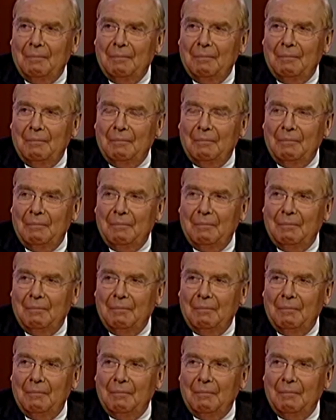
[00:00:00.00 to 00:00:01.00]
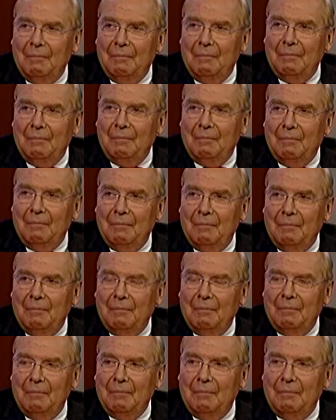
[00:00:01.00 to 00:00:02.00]
and brought me to his
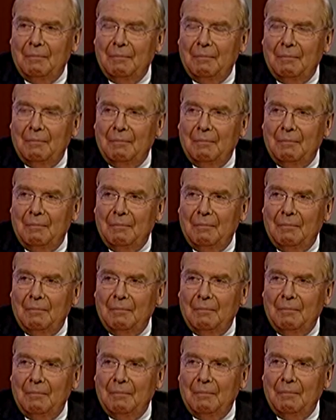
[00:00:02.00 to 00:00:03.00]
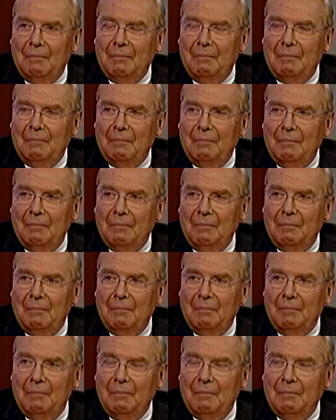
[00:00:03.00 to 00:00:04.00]
office, and I was getting ready to leave. And
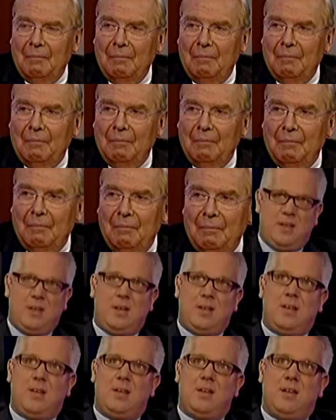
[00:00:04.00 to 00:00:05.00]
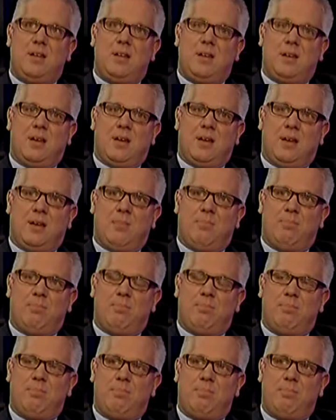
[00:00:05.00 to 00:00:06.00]
John, I
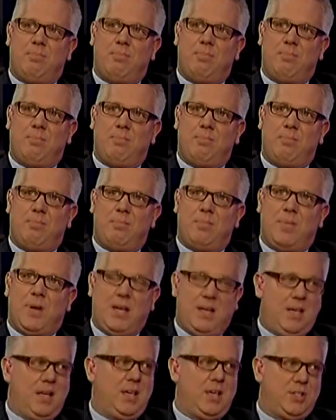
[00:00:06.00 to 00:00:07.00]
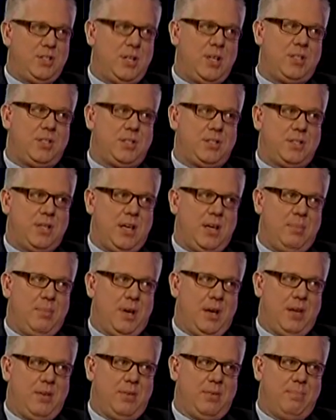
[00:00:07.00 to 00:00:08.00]
didn't get a chance to say
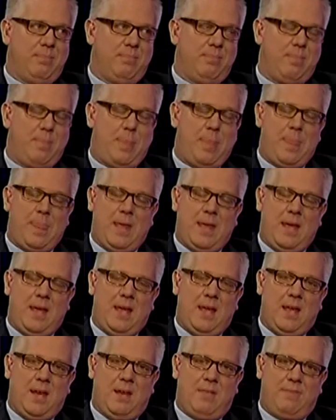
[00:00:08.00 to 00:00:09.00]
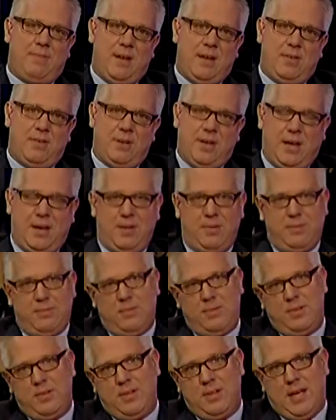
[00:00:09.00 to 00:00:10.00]
goodbye to him. And I found out
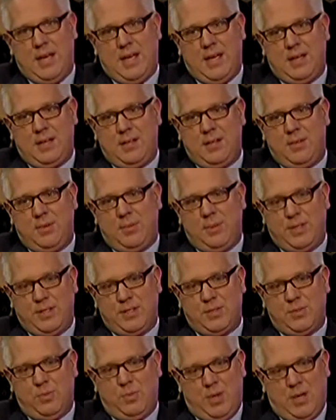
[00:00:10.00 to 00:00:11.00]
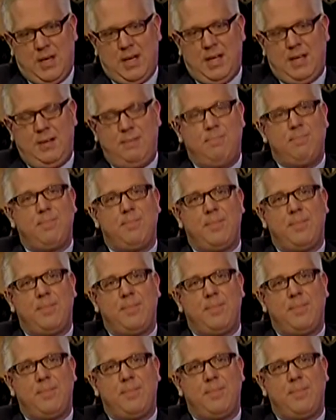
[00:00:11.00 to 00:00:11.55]
that the reason why